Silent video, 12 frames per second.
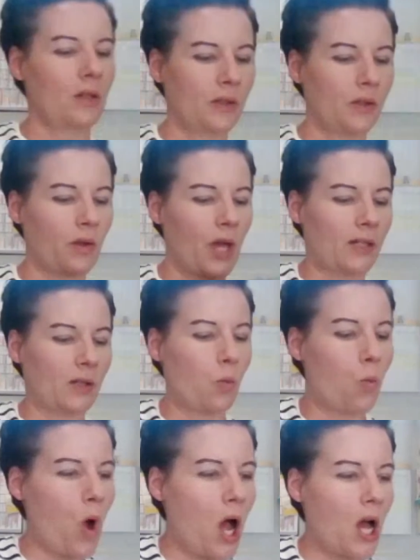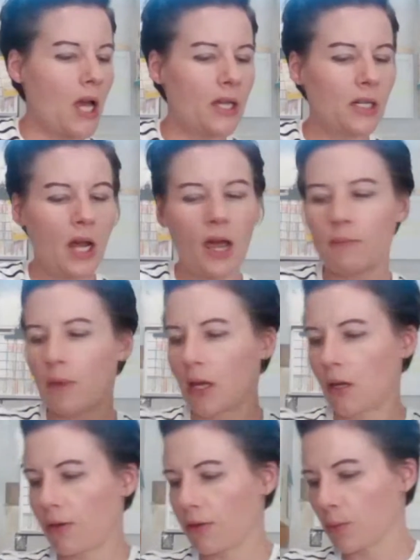So that's one. I
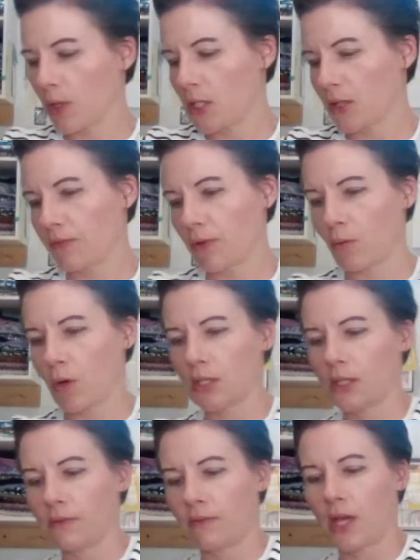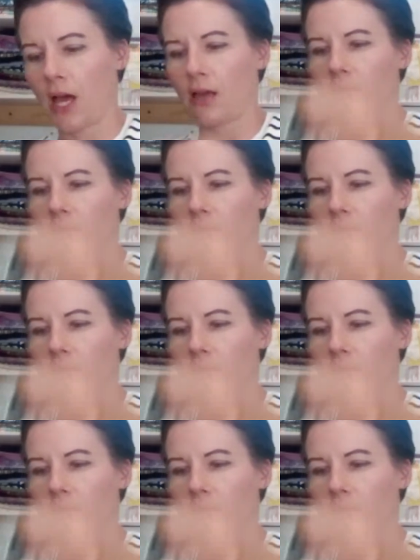made 3 different ones of that.